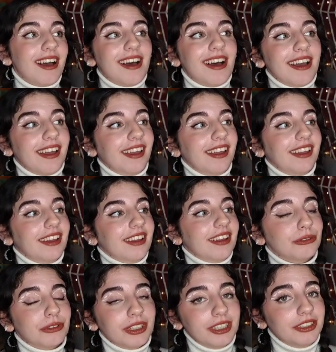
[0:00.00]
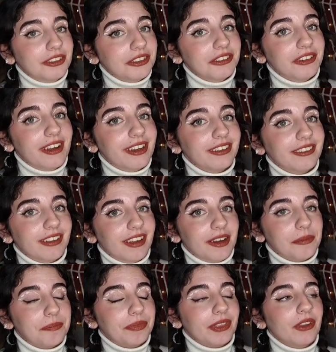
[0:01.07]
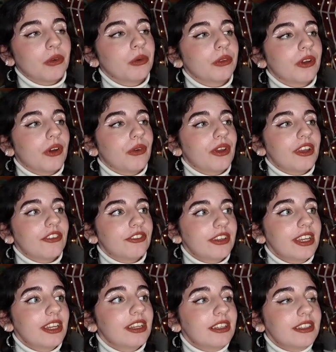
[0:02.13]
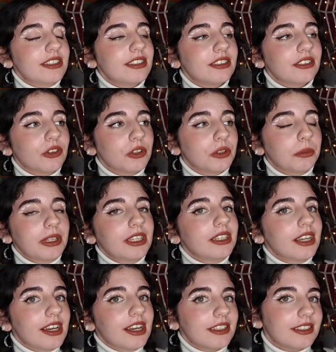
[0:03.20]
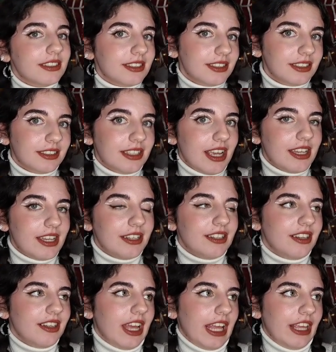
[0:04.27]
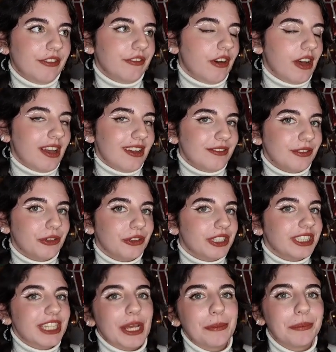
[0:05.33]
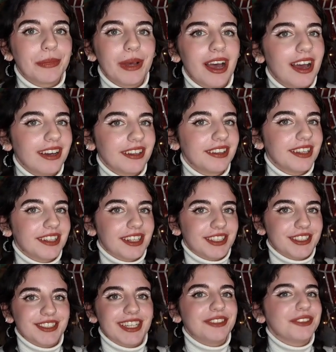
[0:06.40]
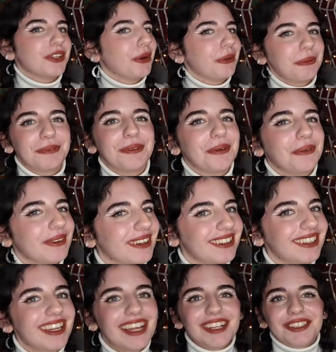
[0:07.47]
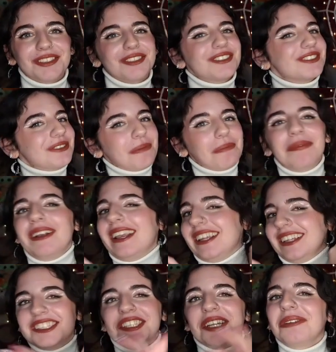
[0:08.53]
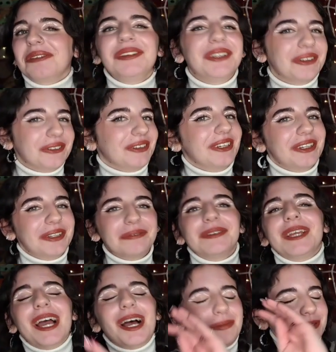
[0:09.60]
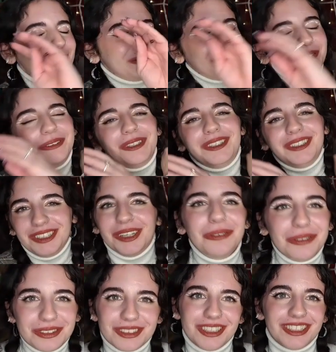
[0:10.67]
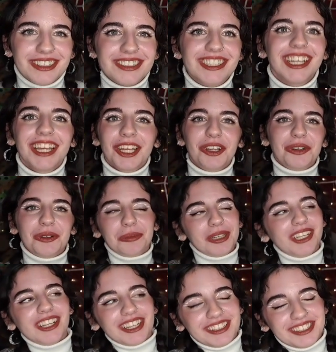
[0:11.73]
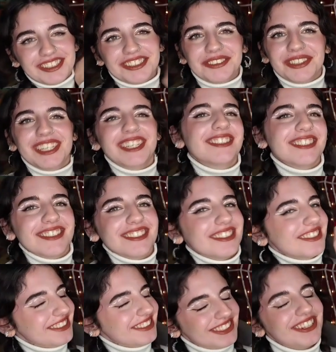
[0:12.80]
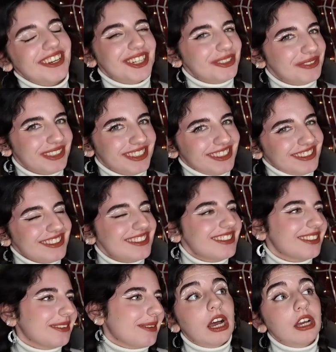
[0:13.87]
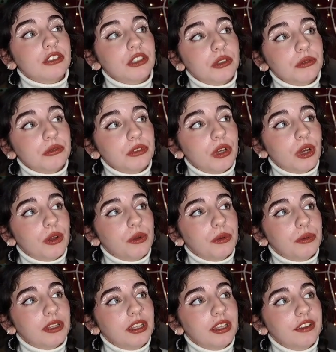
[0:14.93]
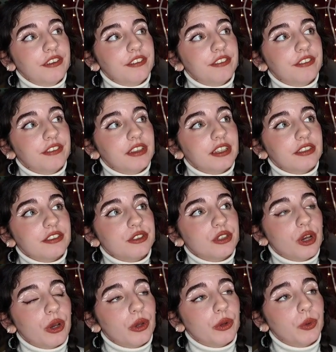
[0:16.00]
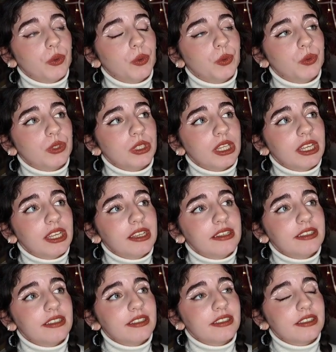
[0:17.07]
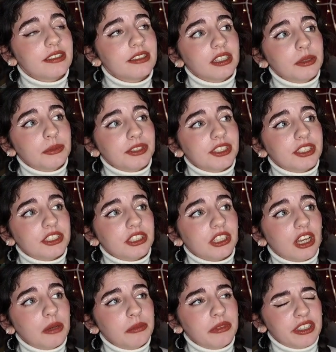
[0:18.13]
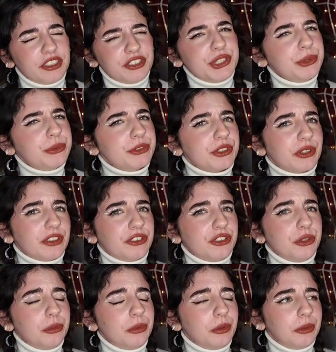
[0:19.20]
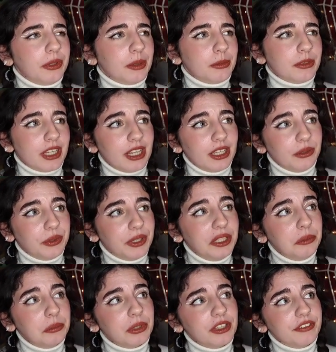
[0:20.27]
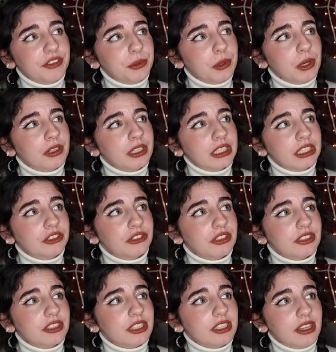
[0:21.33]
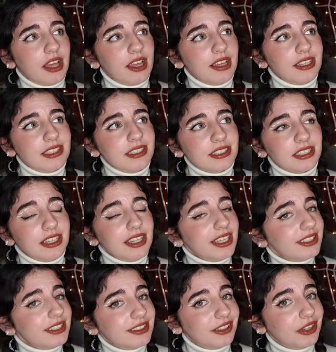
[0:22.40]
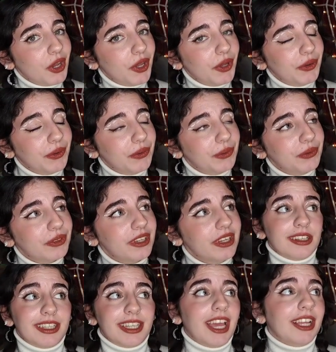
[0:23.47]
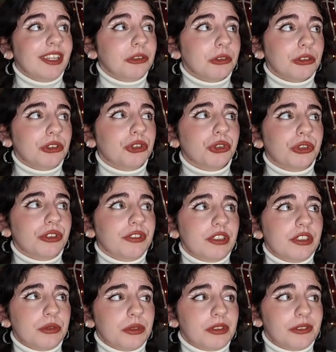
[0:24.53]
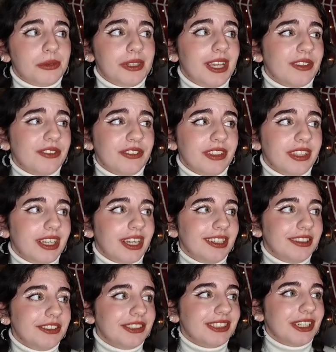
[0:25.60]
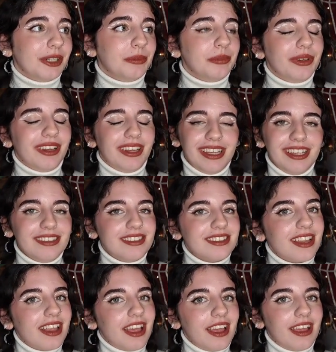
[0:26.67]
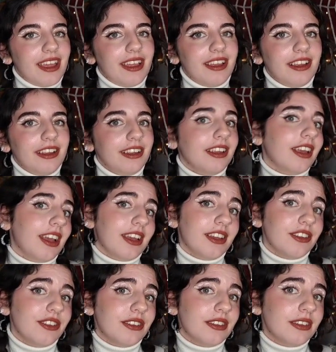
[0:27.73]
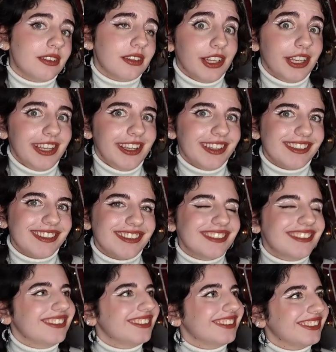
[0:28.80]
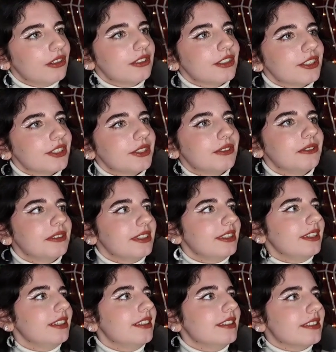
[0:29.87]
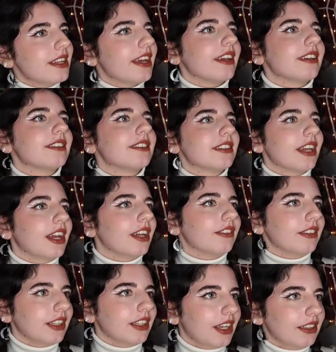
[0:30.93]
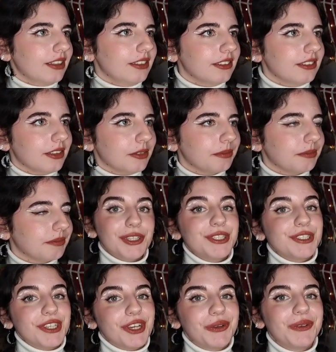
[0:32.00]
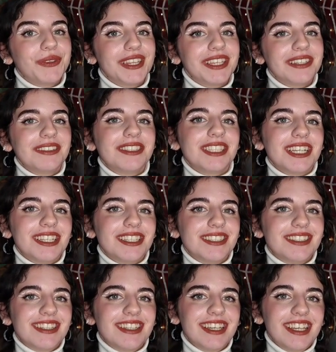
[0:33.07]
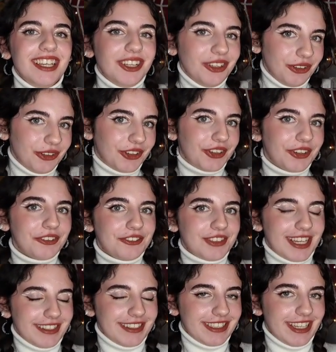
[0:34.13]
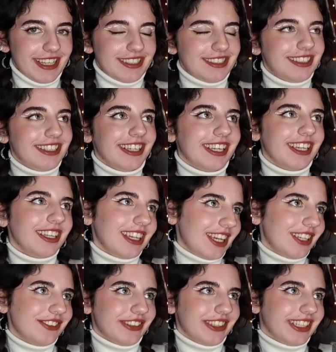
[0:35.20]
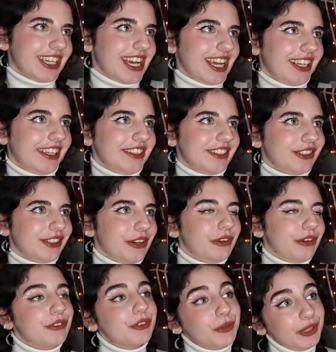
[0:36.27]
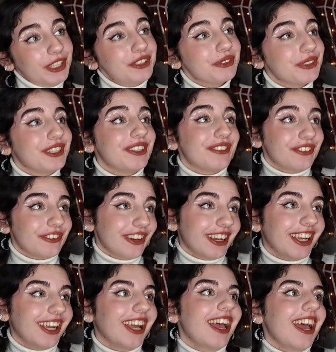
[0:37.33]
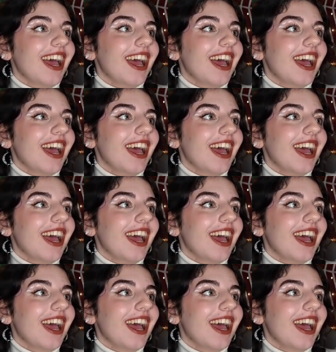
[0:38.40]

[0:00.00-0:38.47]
I really do like that. Although if it is gonna be less than a 5 or a 10 pack, then I'd say don't do it. Just please don't do it. It'd be absolutely useless. It'll be like the tweezers and the sharpeners. I don't know if this code is limited time. I assume so. I assume it'll be up to Halloween. But if you are interested, there is this code. Again, not sure if this works for the advent calendar, but it is there in case it is. On to the next advent calendar. So this is the Look Fantastic advent calendar of 2023.